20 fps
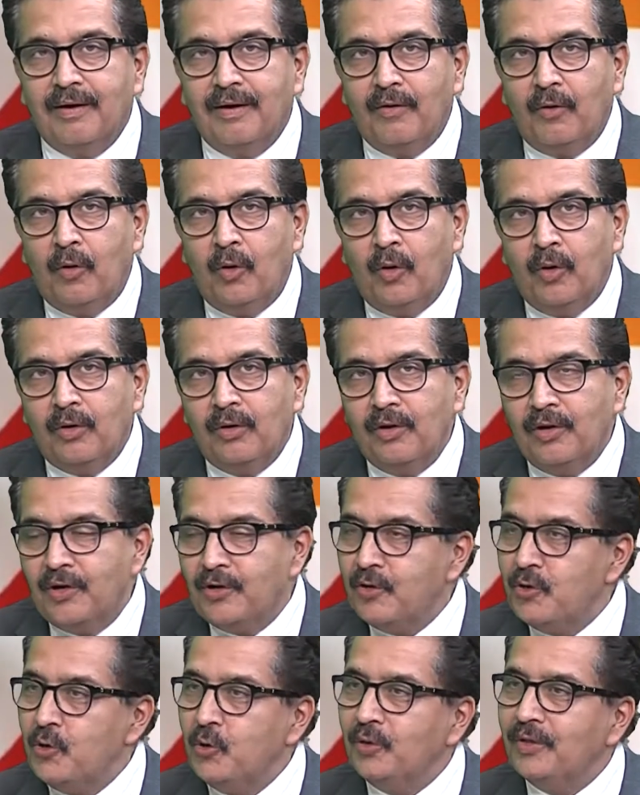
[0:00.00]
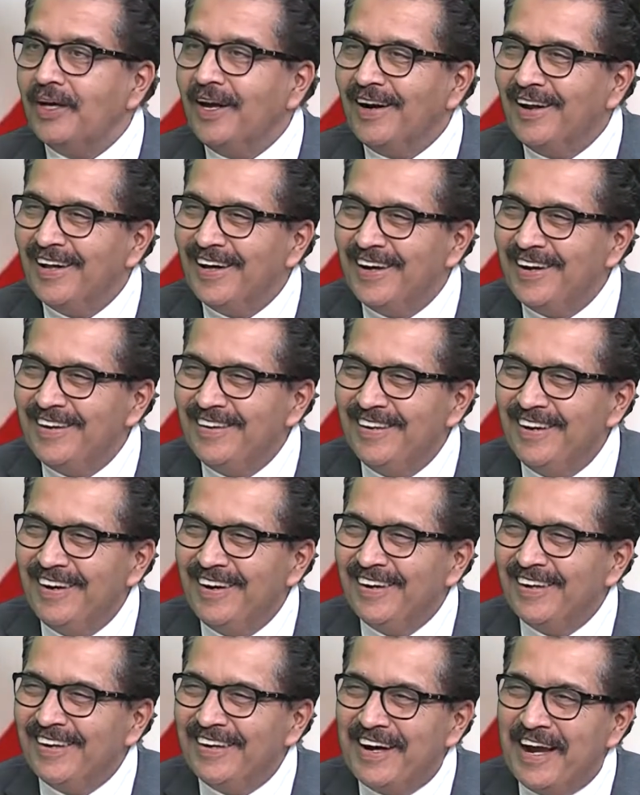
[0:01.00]
on the news headline,
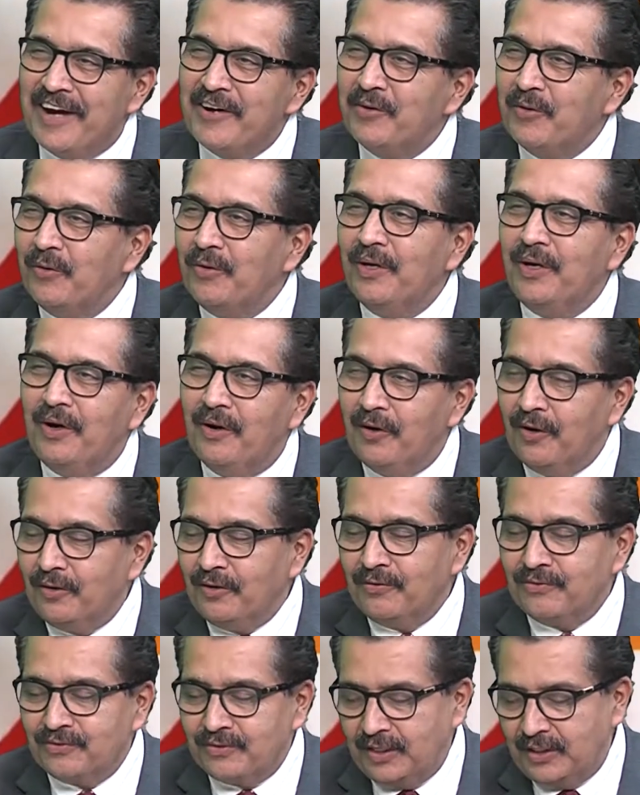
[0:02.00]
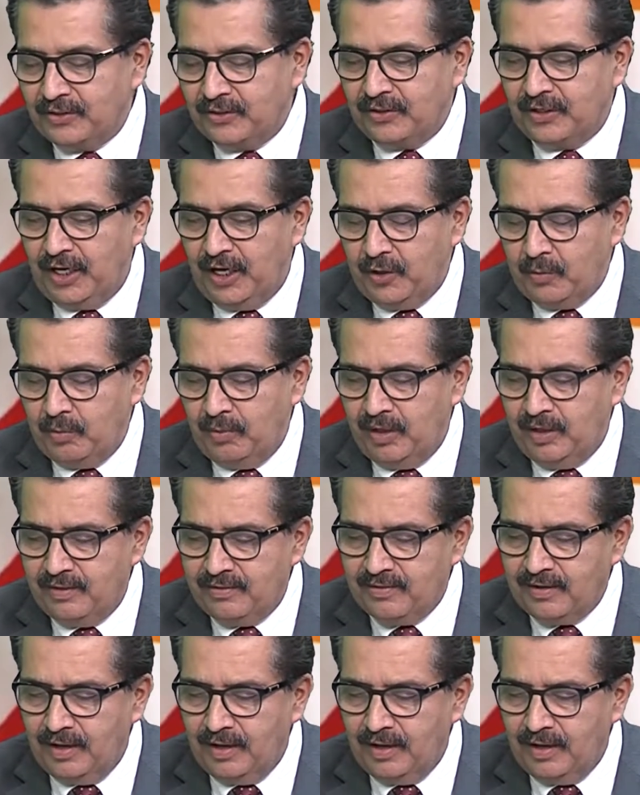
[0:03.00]
get to read a lot of such statements.